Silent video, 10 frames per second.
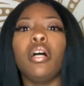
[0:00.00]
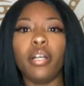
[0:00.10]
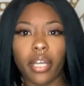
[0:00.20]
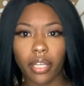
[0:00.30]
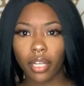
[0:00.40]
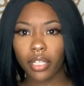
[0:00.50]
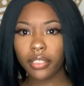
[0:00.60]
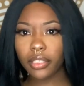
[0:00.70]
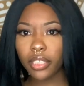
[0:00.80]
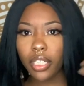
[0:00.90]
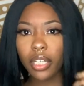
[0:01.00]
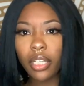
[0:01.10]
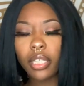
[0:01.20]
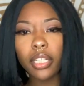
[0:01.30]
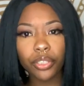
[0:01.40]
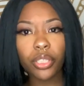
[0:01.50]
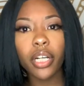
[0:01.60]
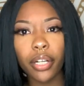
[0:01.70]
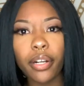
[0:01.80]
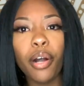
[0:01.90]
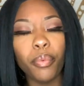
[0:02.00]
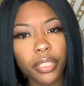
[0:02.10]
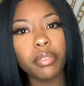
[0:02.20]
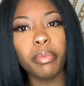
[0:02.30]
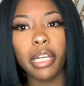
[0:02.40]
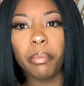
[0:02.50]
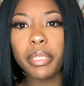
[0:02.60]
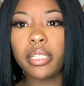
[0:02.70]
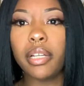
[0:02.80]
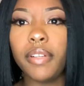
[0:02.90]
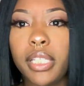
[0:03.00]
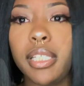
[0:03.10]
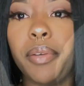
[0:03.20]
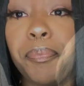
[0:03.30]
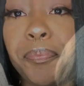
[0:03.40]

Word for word: Okay, y'all, let's see. Let's try her out with some makeup and stuff. Let's see.